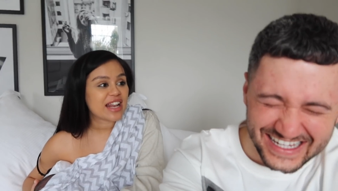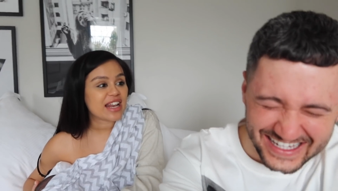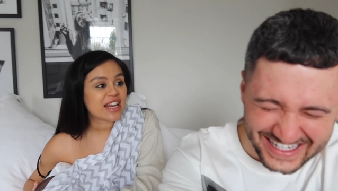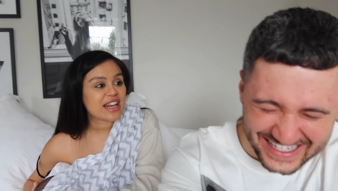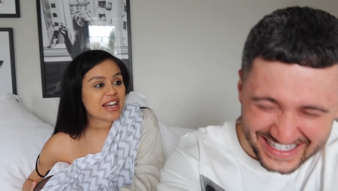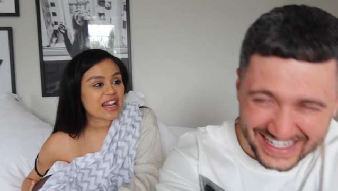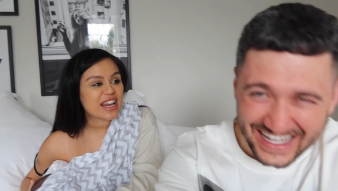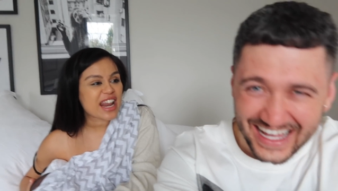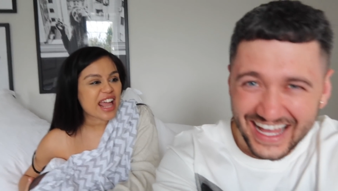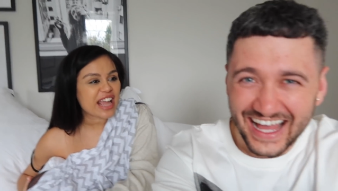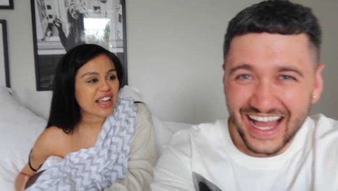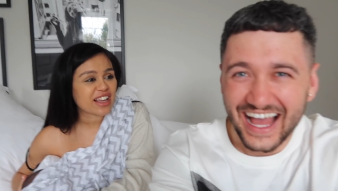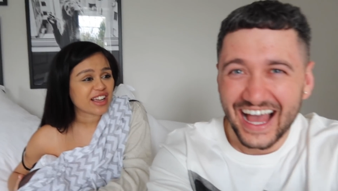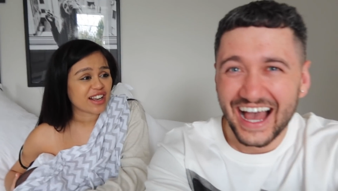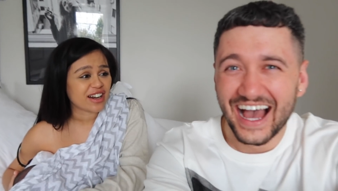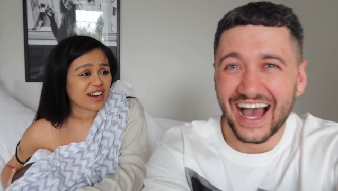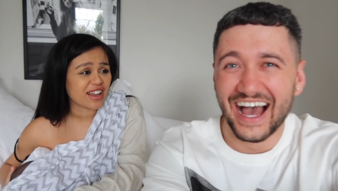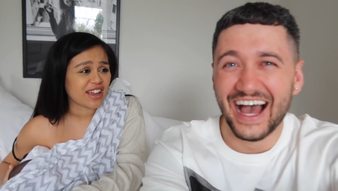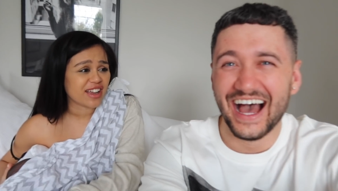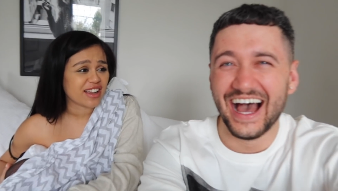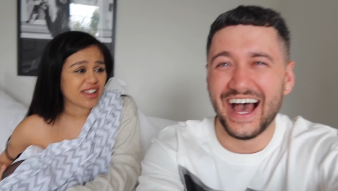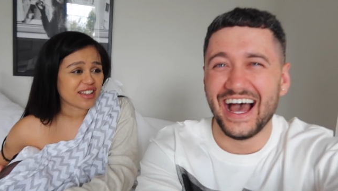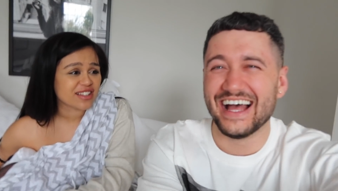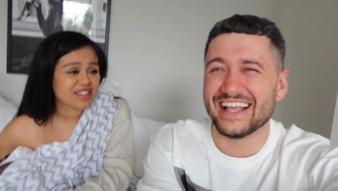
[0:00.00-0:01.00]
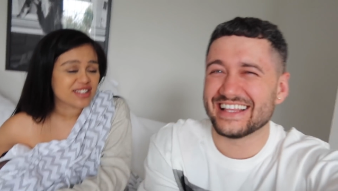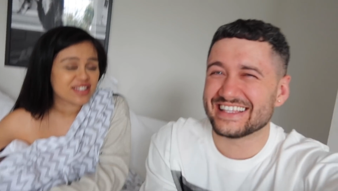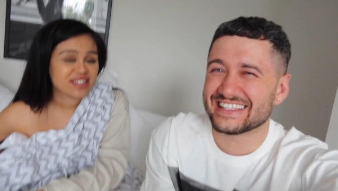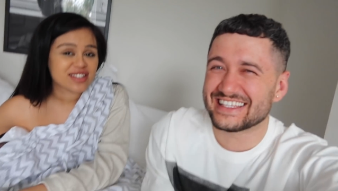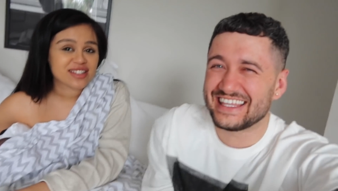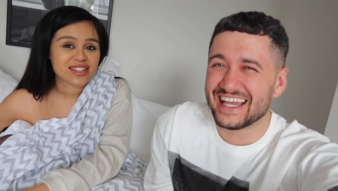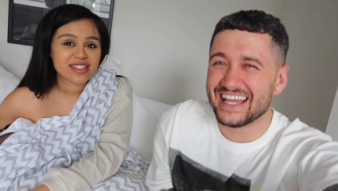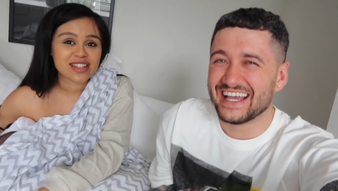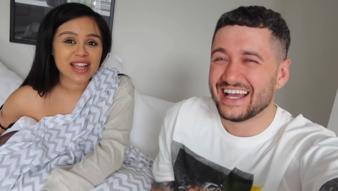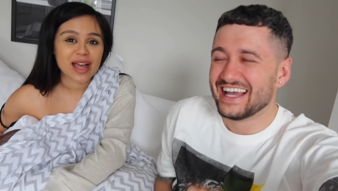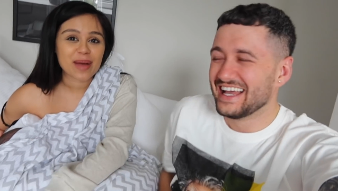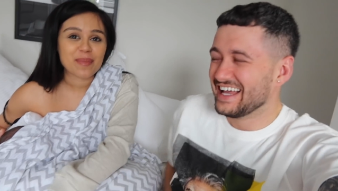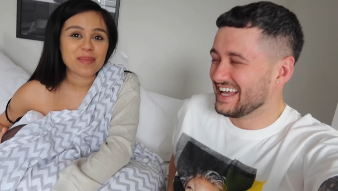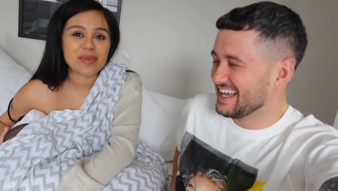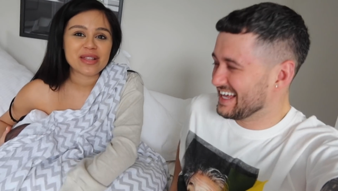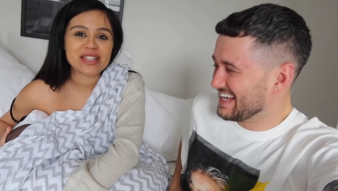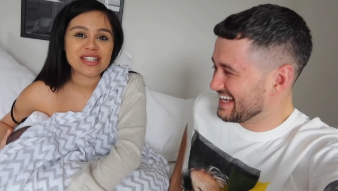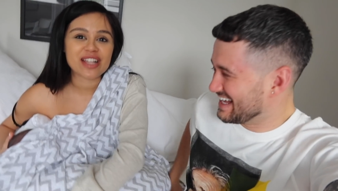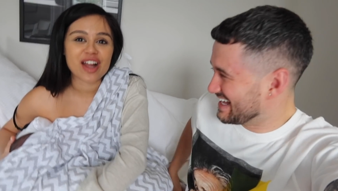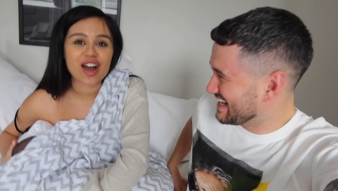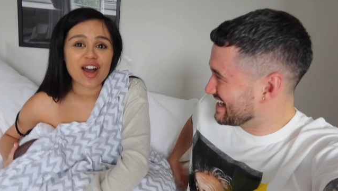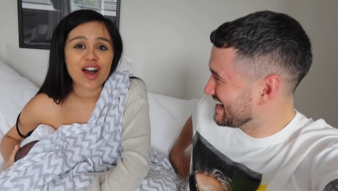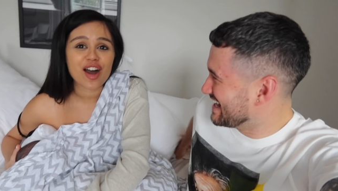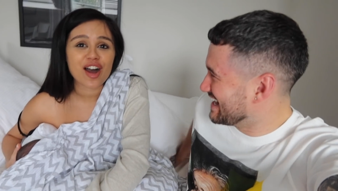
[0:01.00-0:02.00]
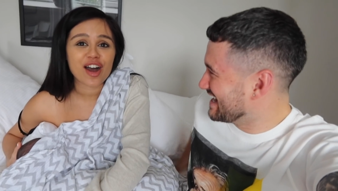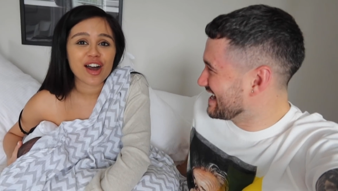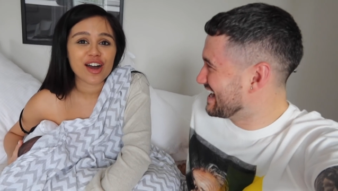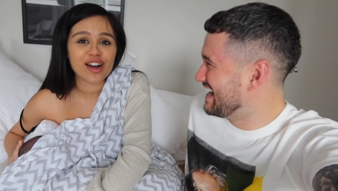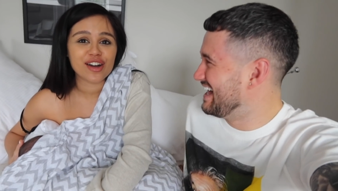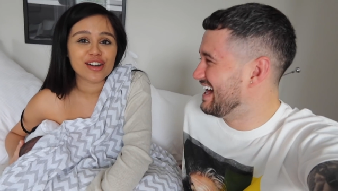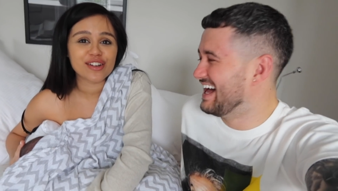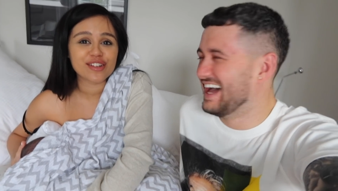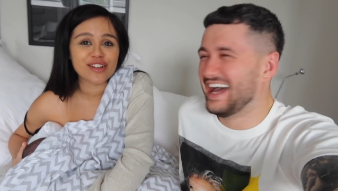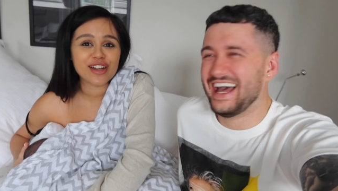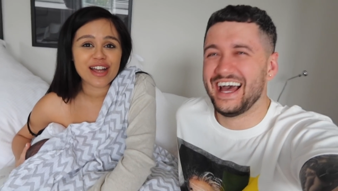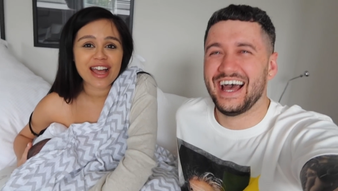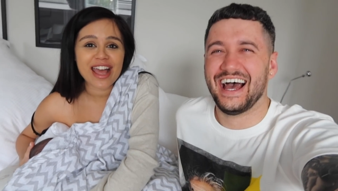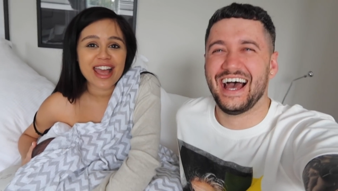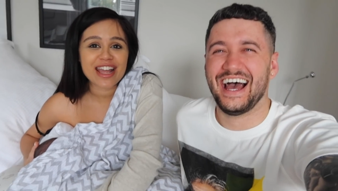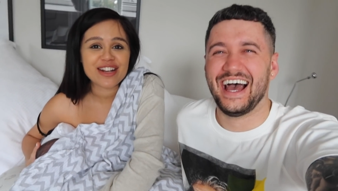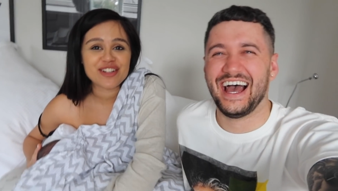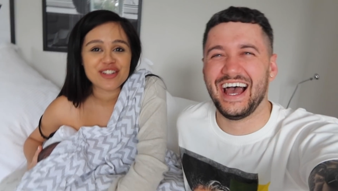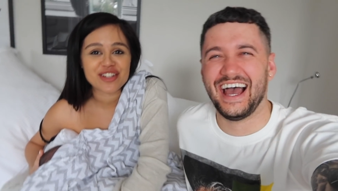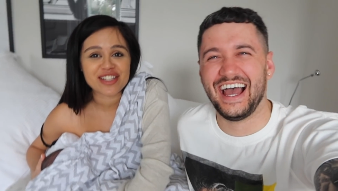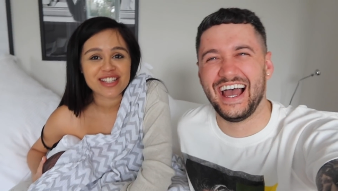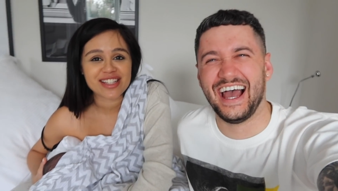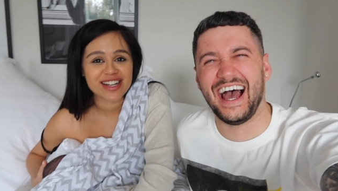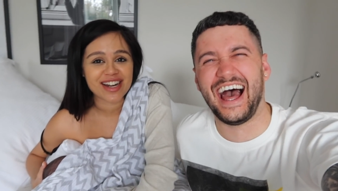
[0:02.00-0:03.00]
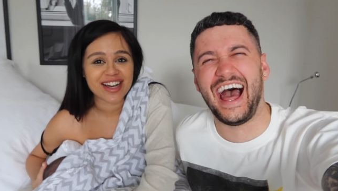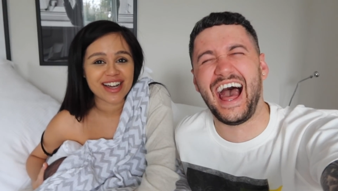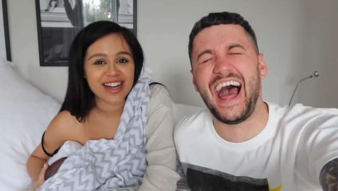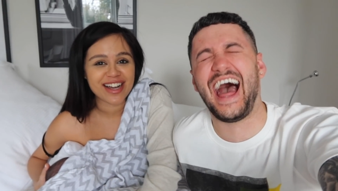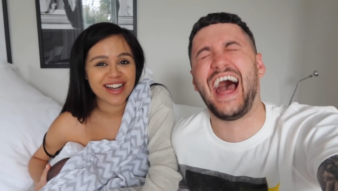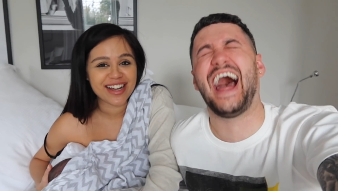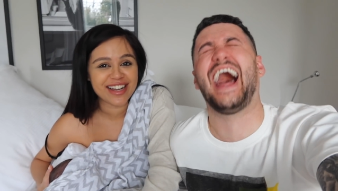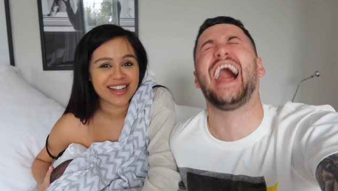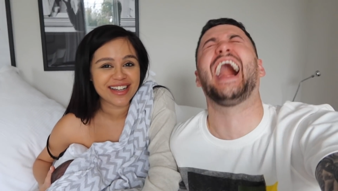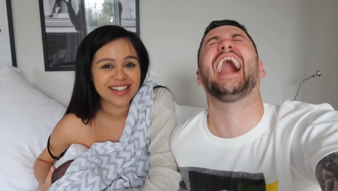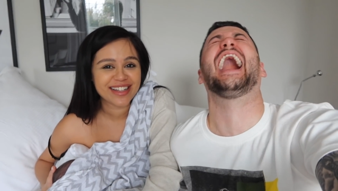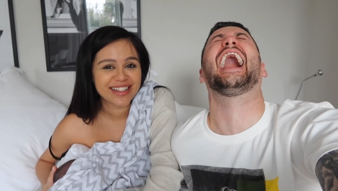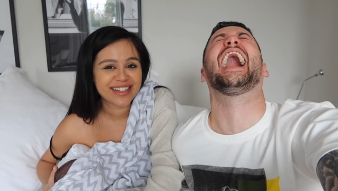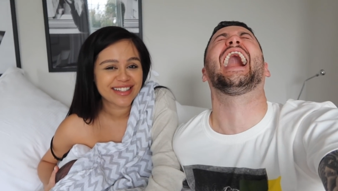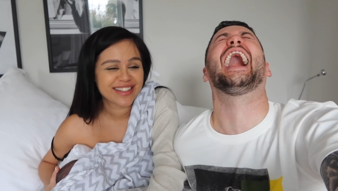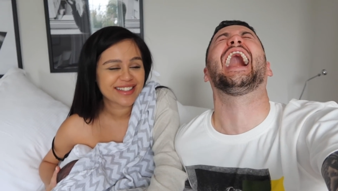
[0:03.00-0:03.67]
Speaker 1: Legolas and Mr. R. Edgister.